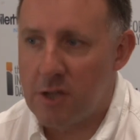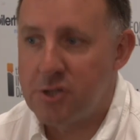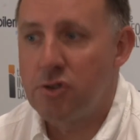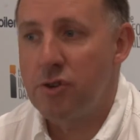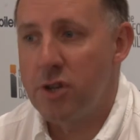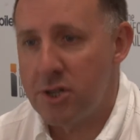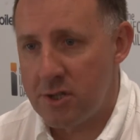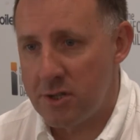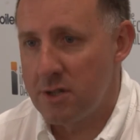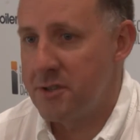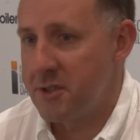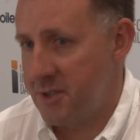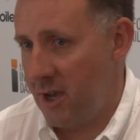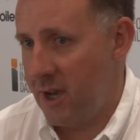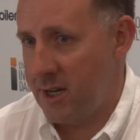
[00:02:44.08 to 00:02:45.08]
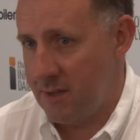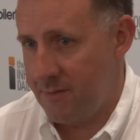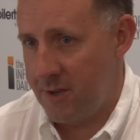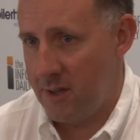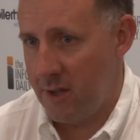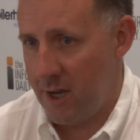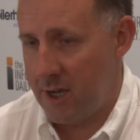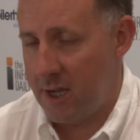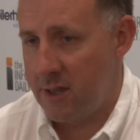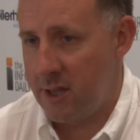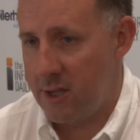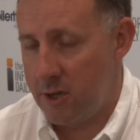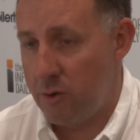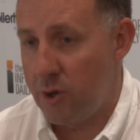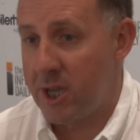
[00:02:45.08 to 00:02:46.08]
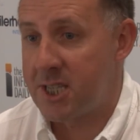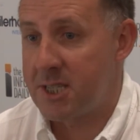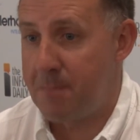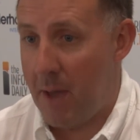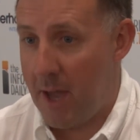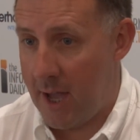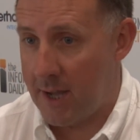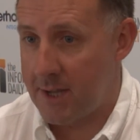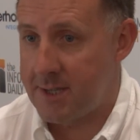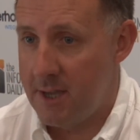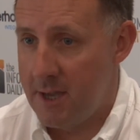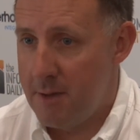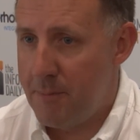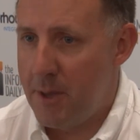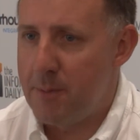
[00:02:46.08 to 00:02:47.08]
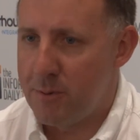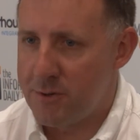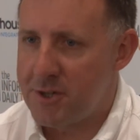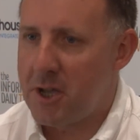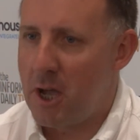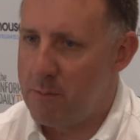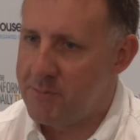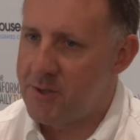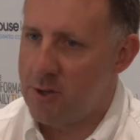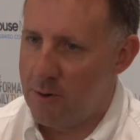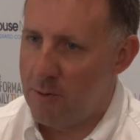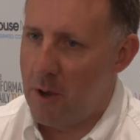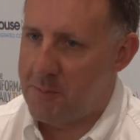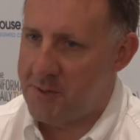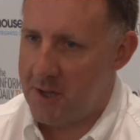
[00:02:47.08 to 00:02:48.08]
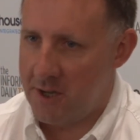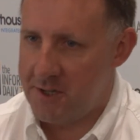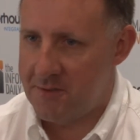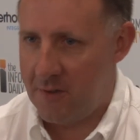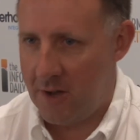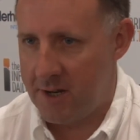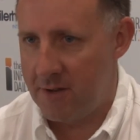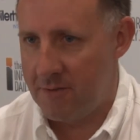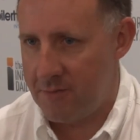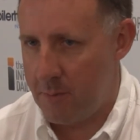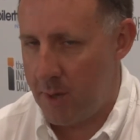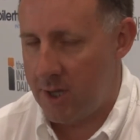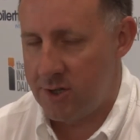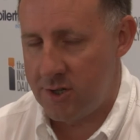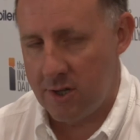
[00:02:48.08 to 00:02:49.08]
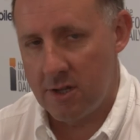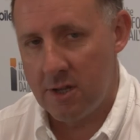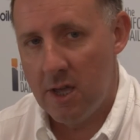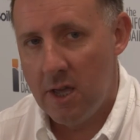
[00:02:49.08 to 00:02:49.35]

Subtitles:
a traditional design, if you like, in that you expect people to come to your website to find information.